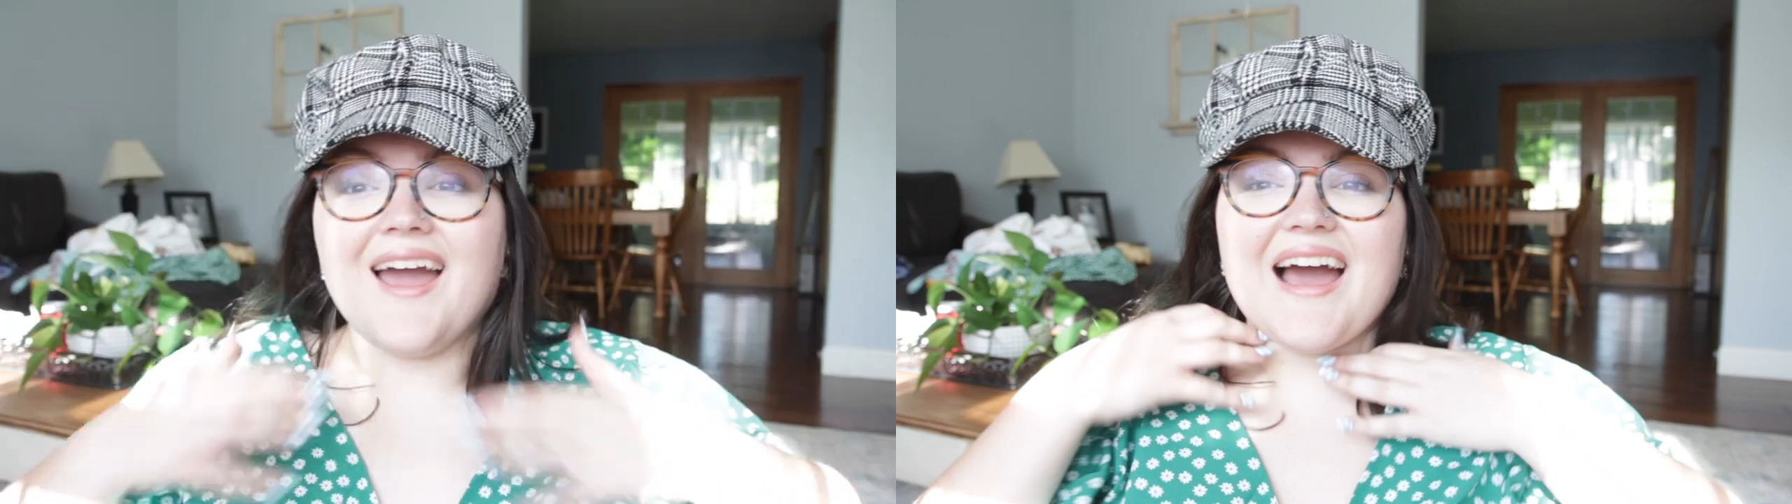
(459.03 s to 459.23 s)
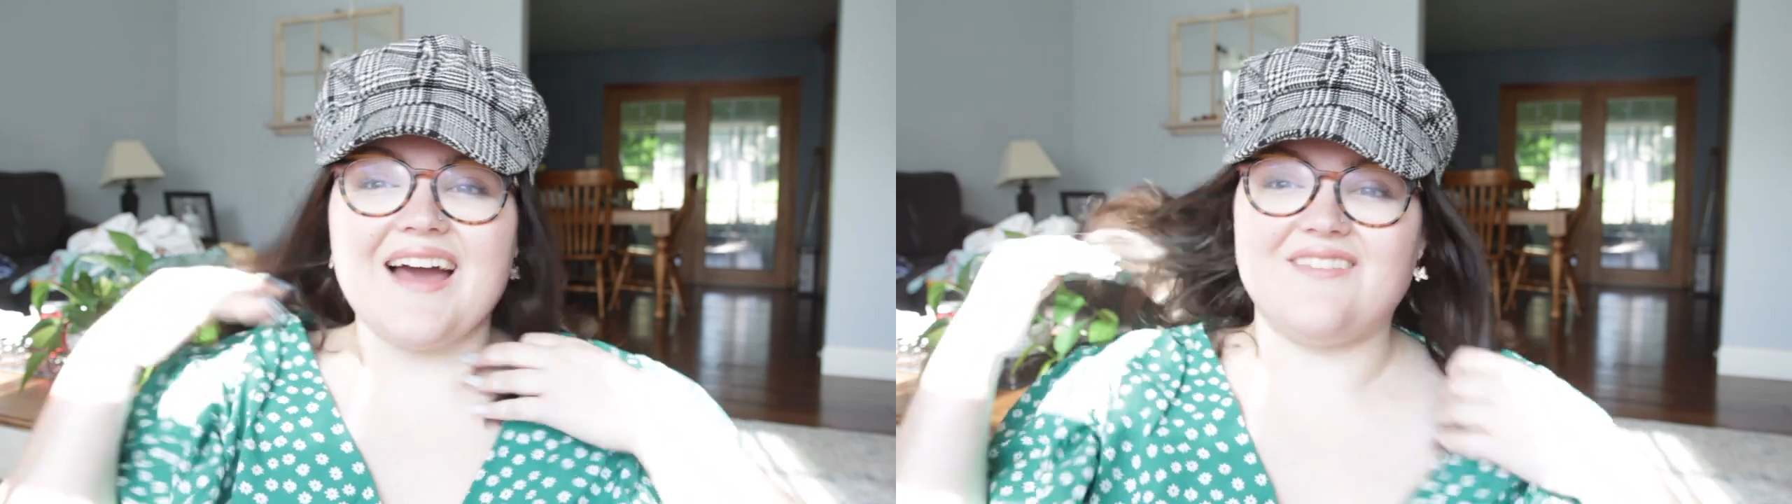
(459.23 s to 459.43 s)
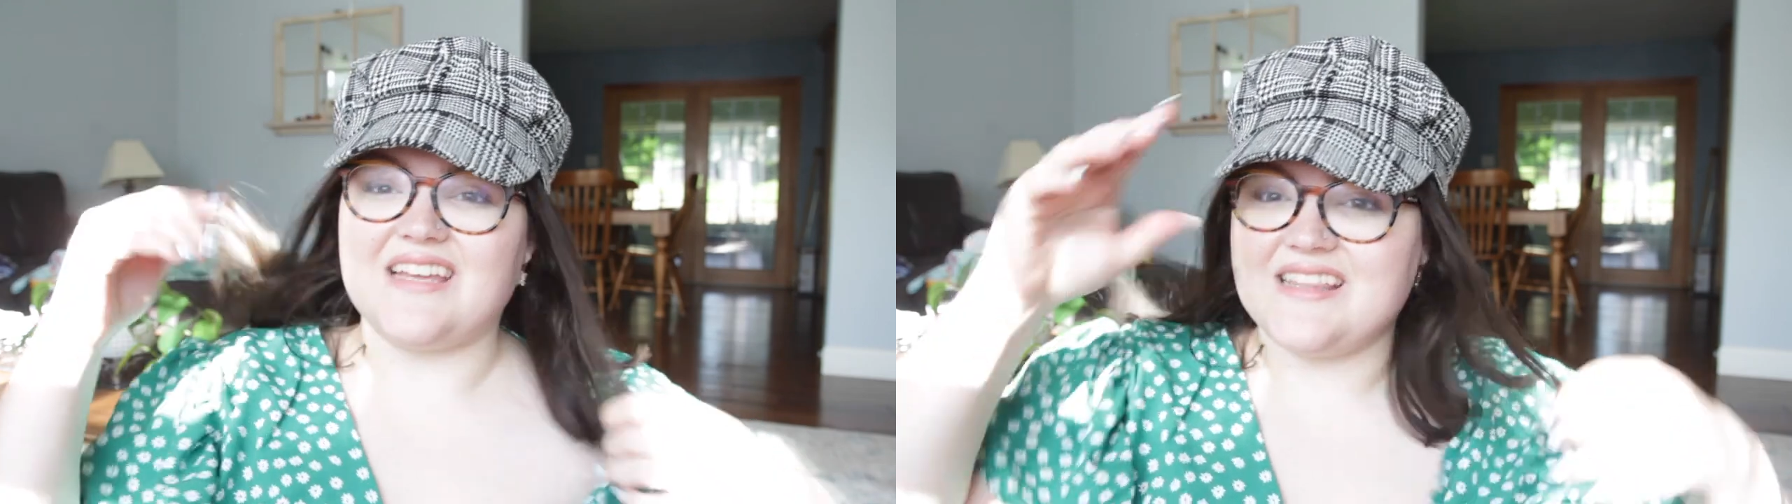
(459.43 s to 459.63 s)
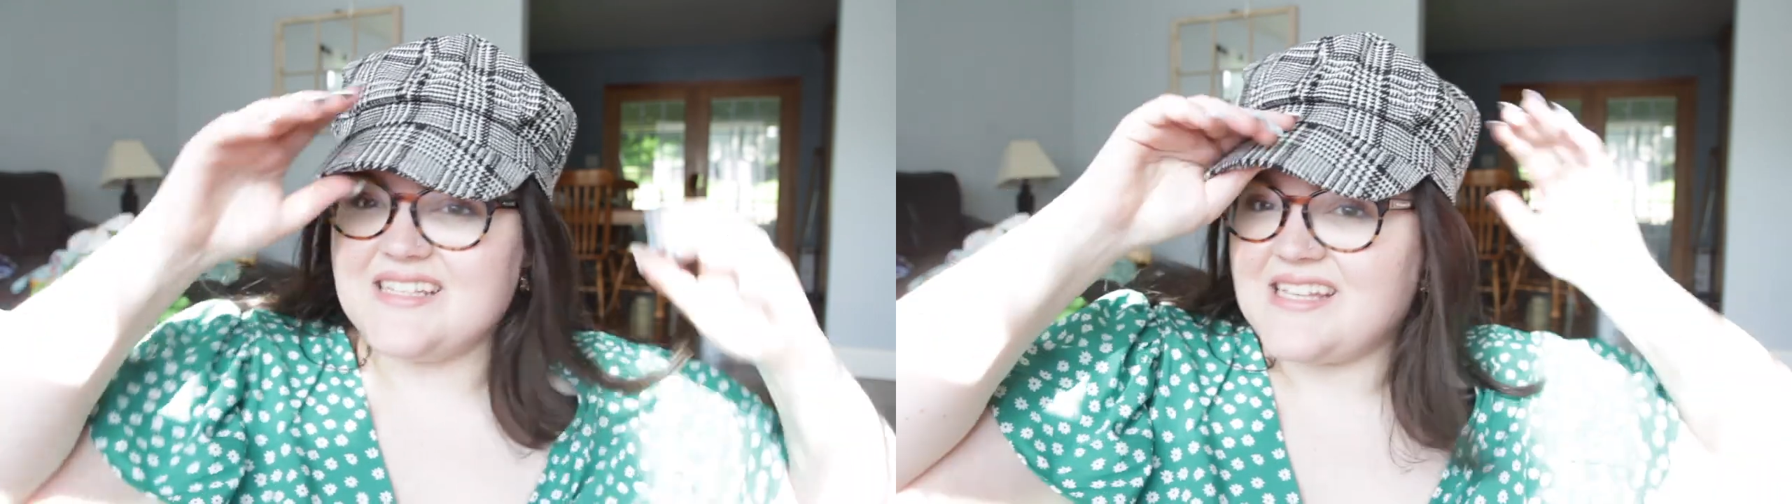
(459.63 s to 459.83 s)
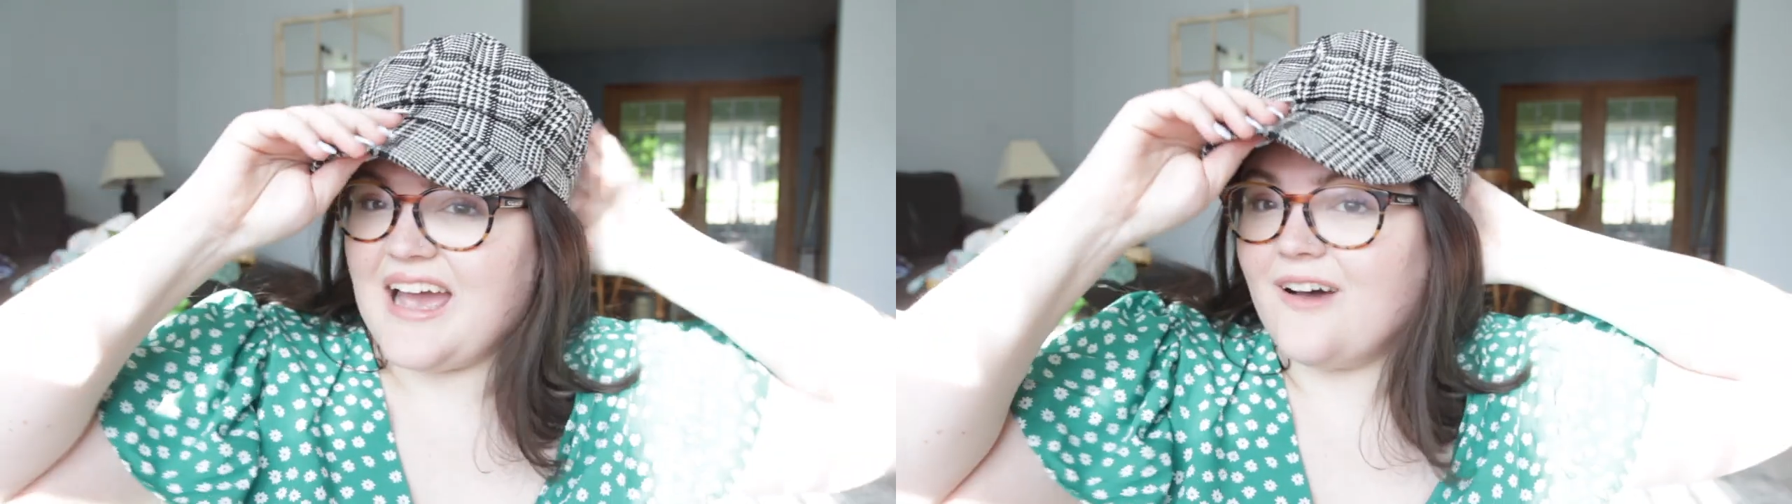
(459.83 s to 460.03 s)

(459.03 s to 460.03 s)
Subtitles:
I have like this